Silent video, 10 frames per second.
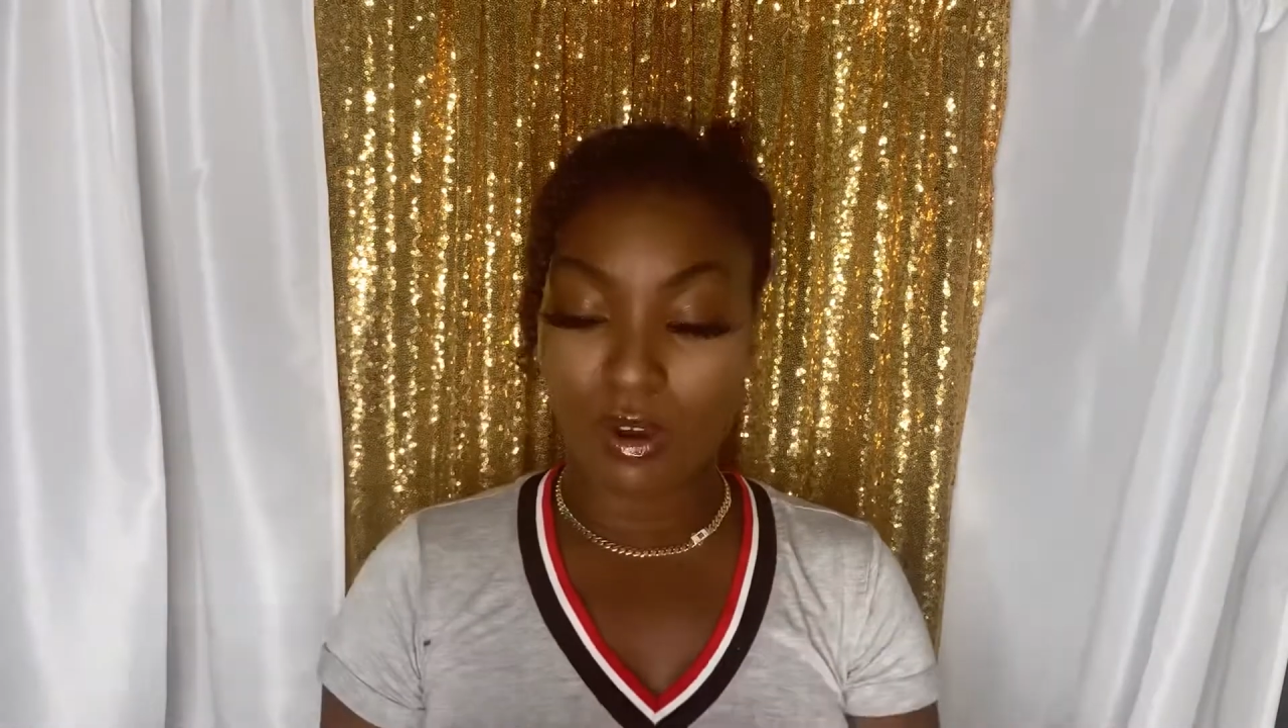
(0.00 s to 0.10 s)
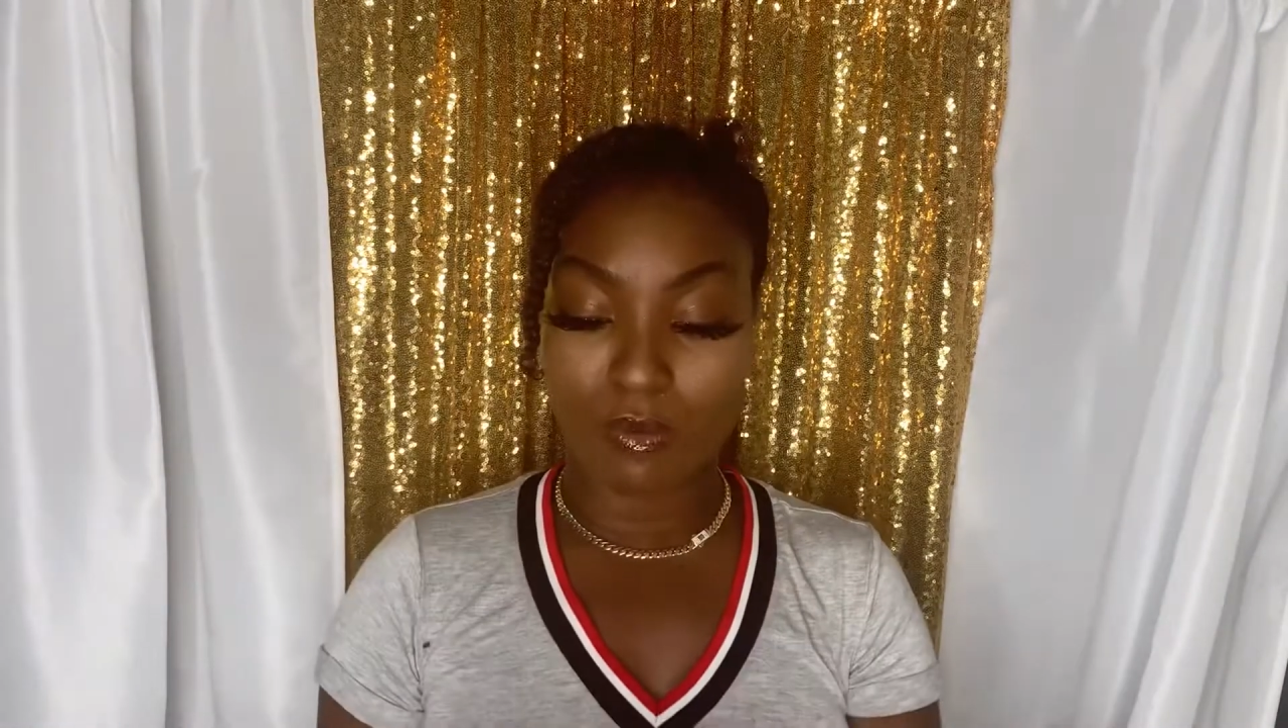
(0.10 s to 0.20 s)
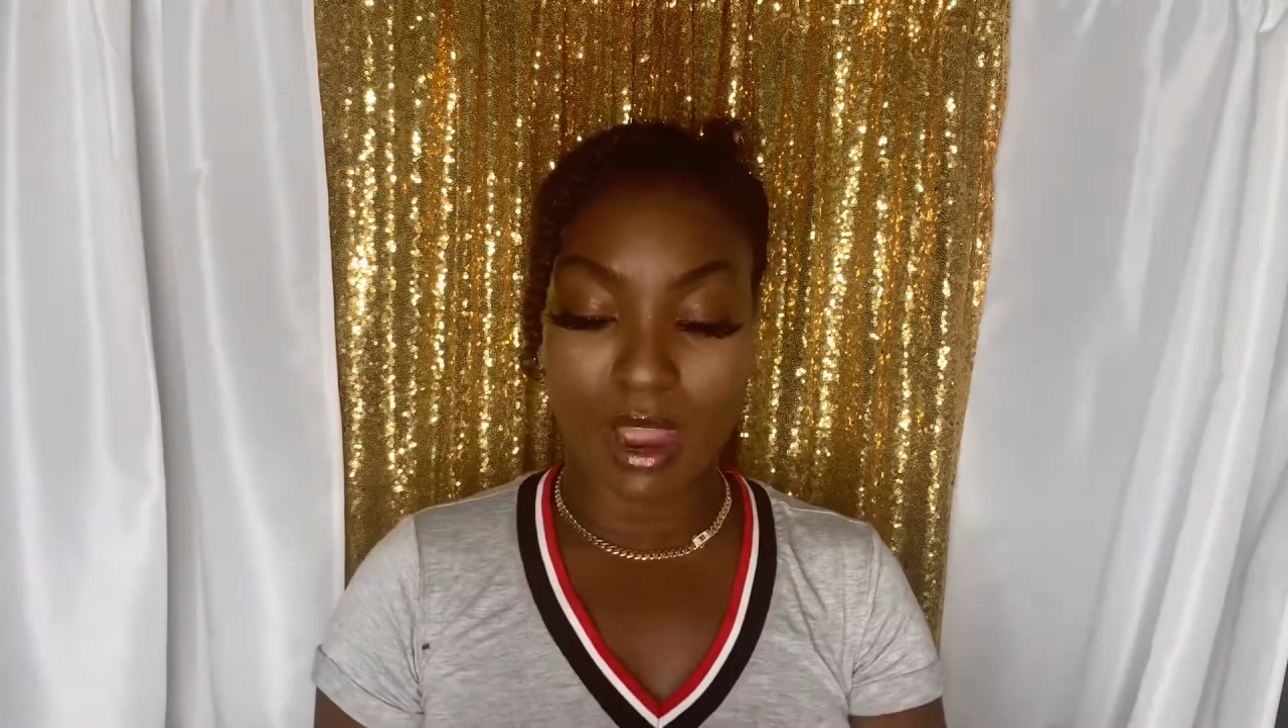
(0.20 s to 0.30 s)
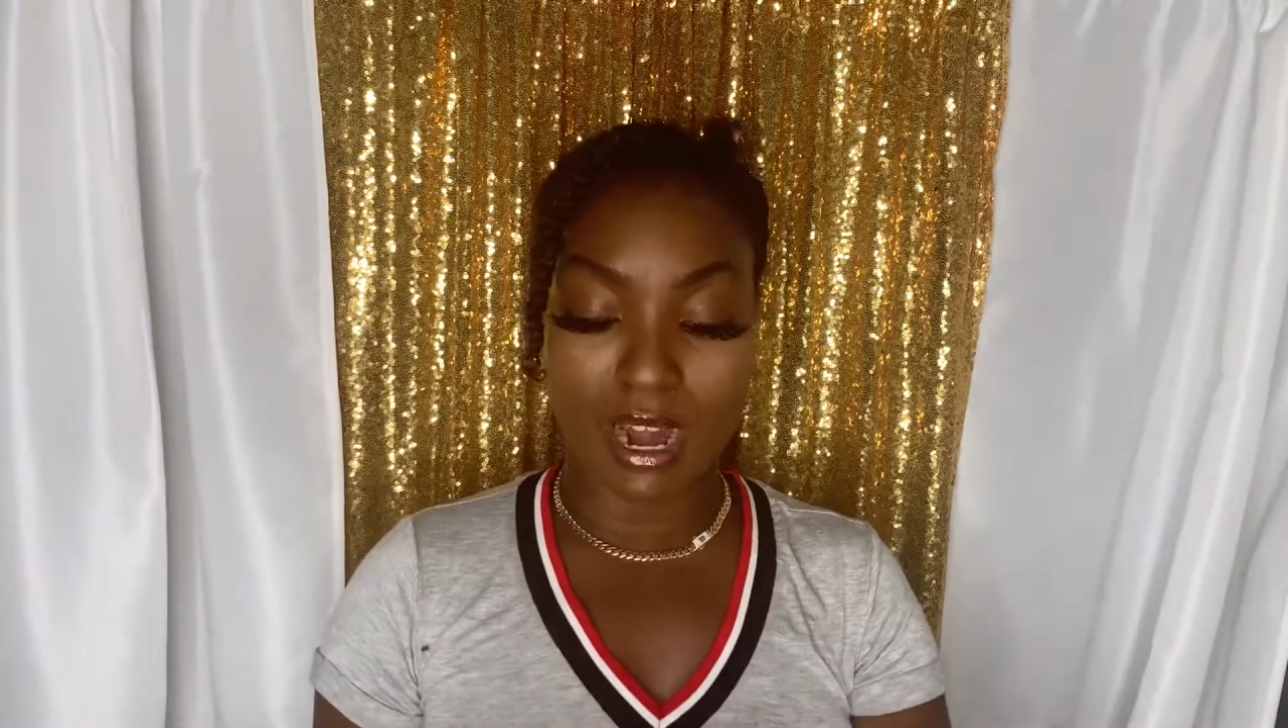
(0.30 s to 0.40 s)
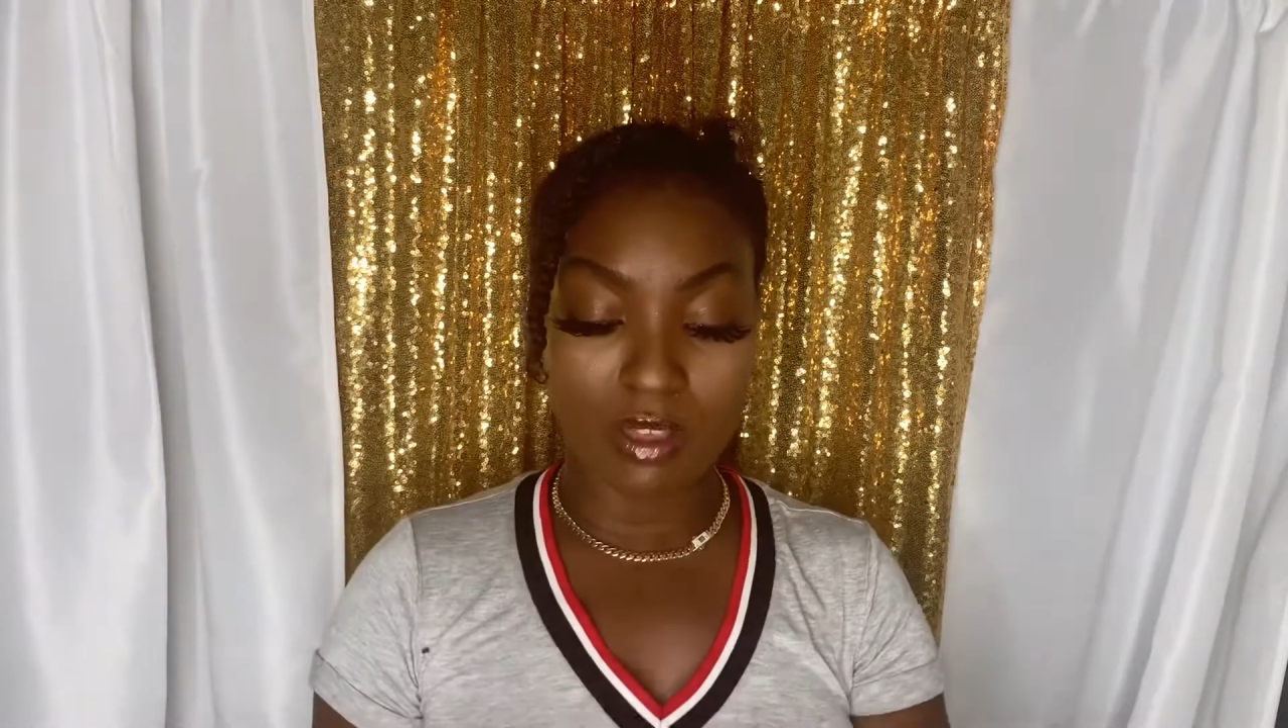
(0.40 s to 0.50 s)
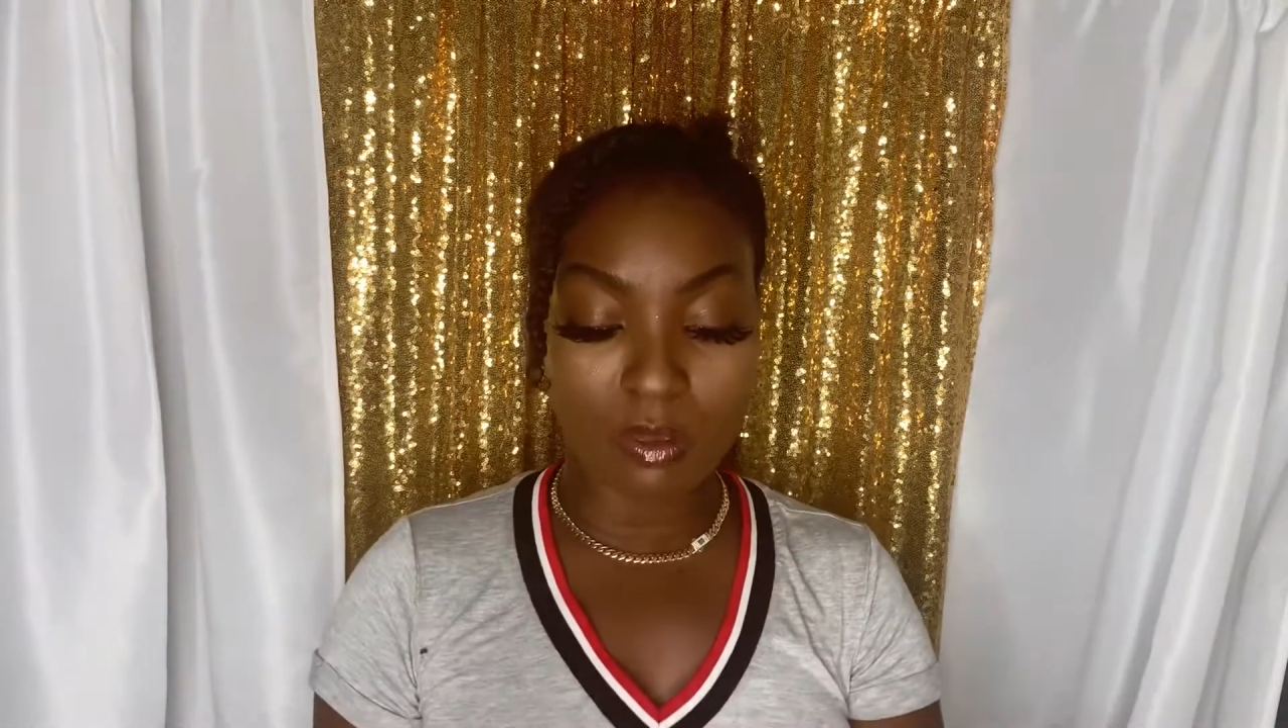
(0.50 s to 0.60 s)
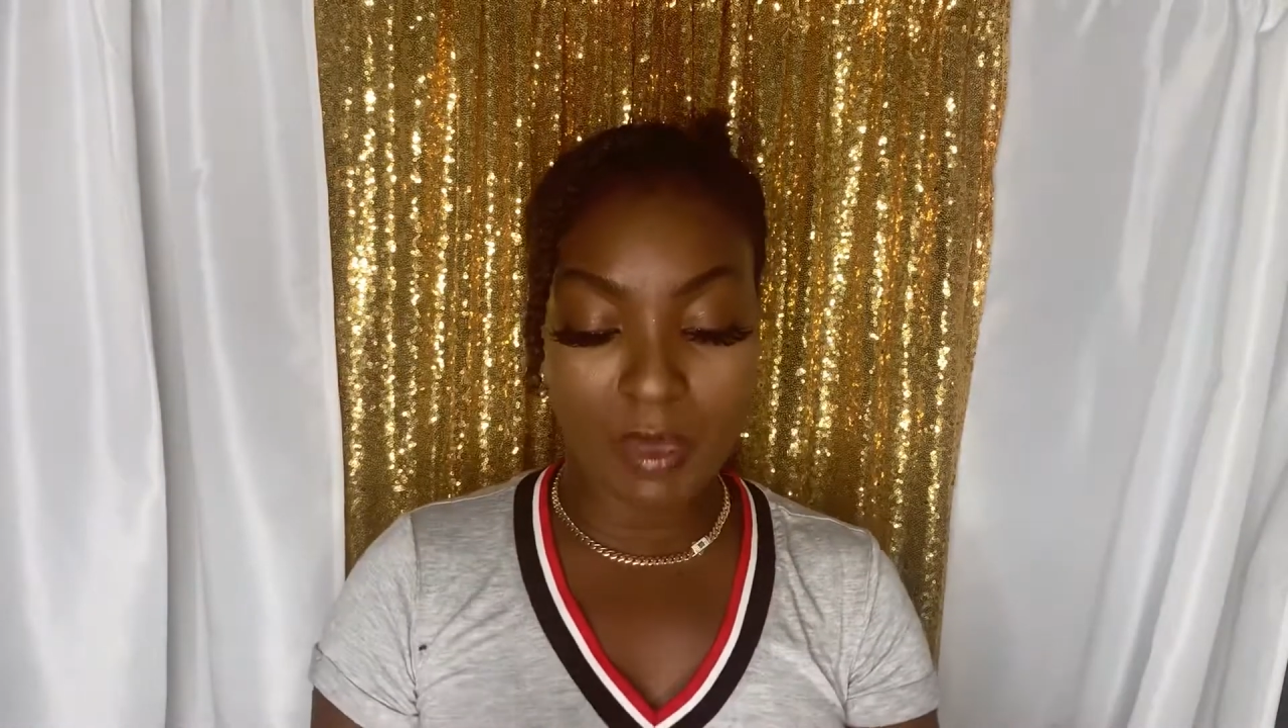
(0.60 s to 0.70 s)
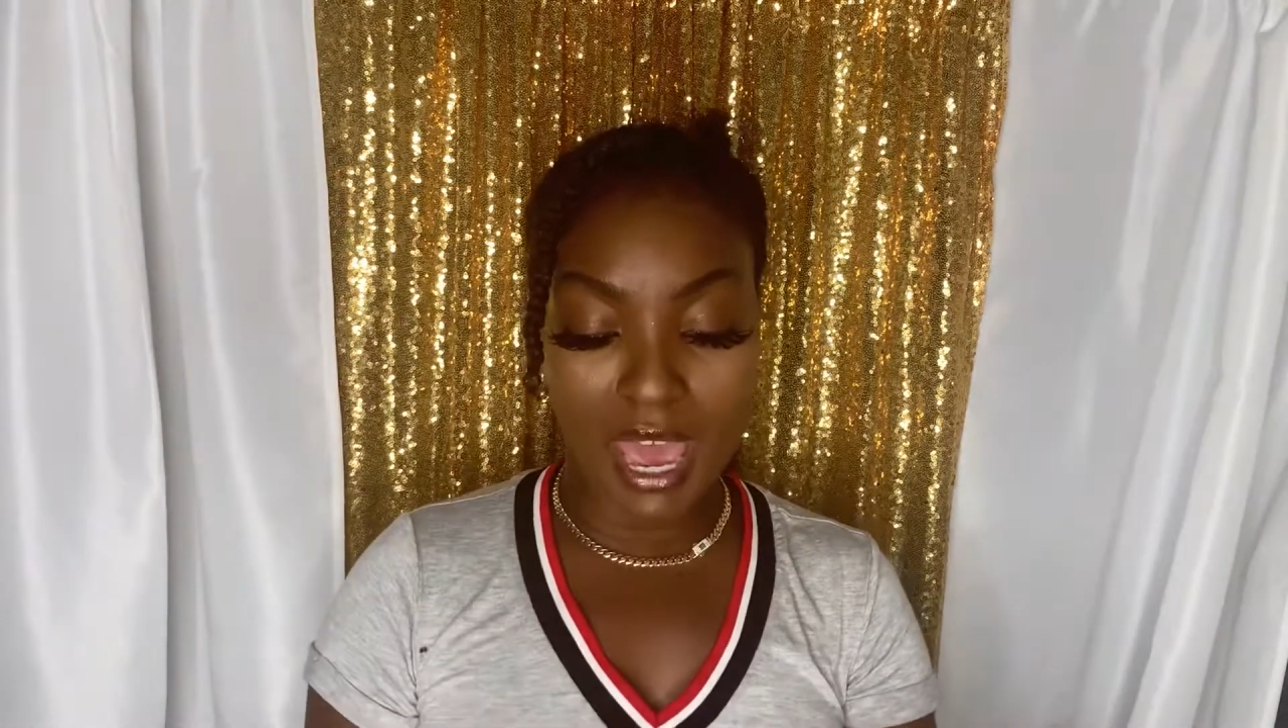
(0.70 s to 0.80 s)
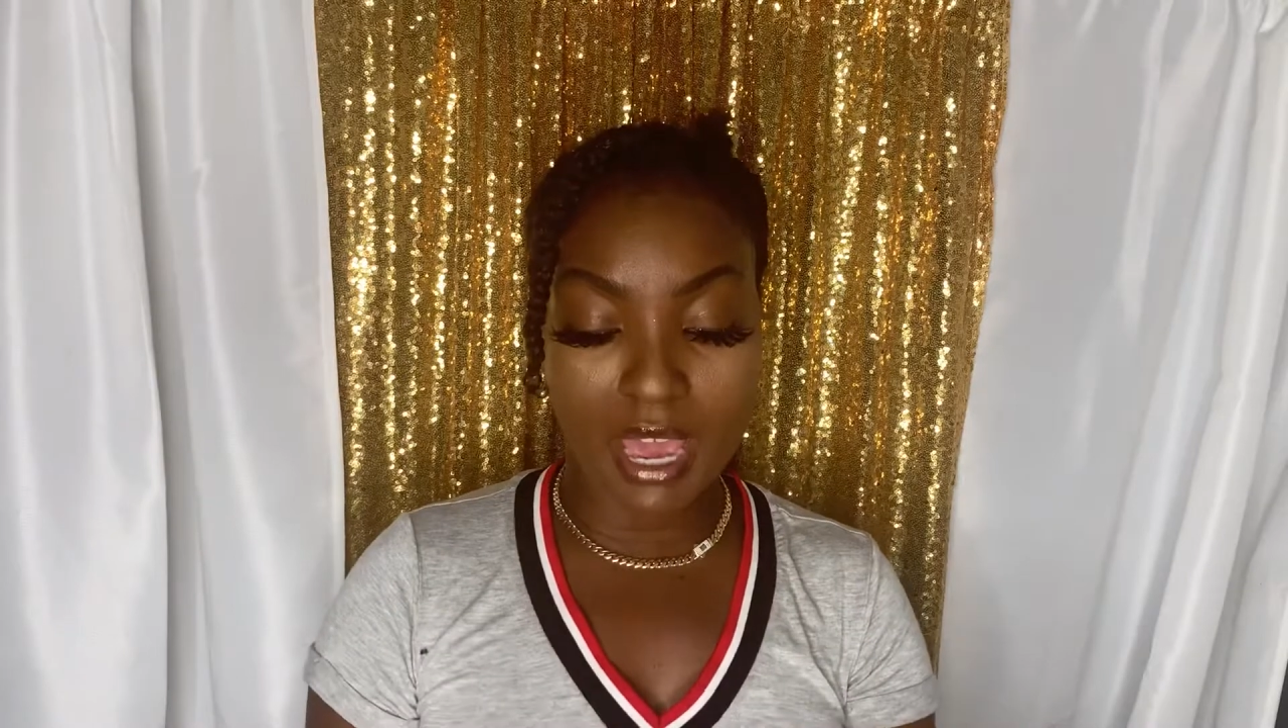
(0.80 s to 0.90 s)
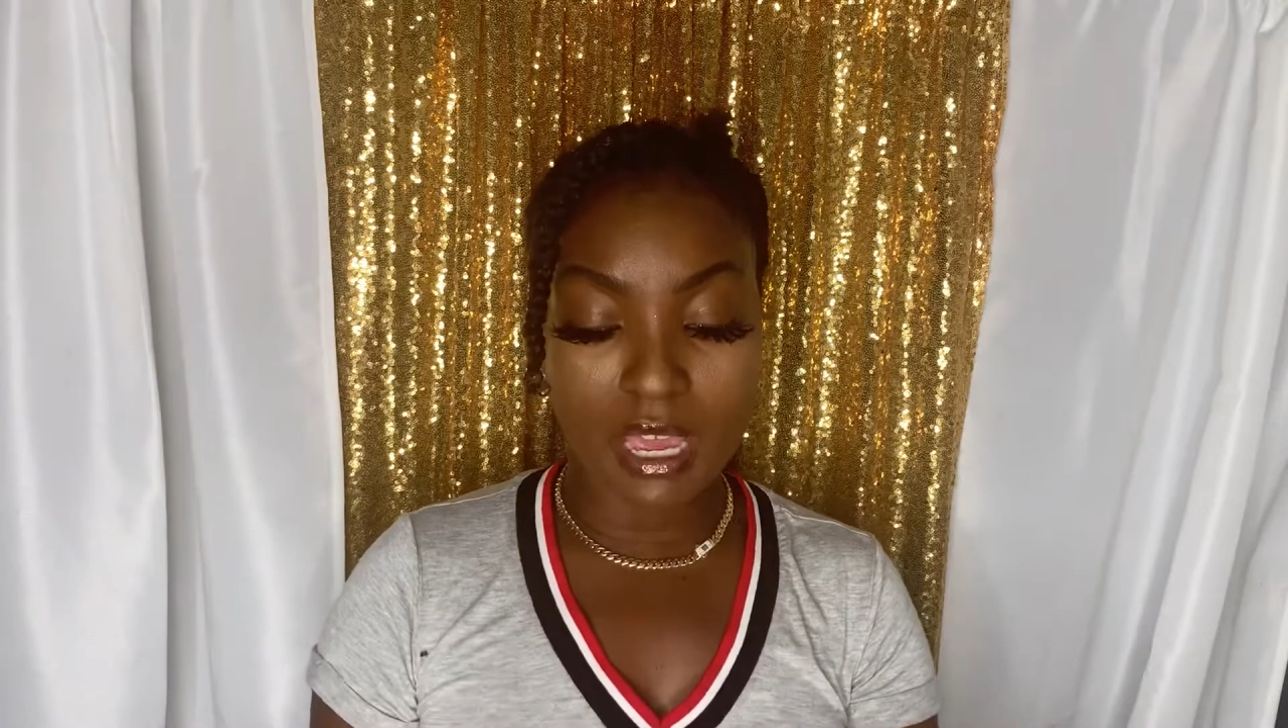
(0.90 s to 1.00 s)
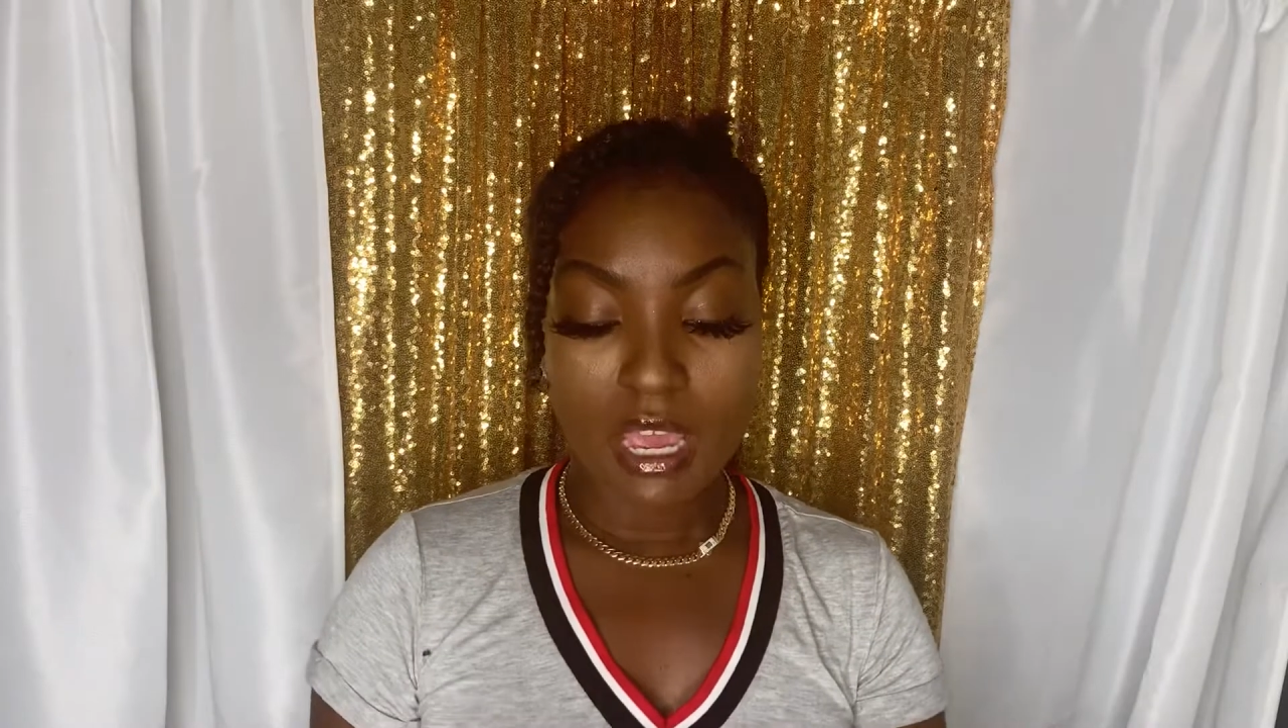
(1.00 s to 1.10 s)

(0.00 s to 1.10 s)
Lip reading: right out the pack.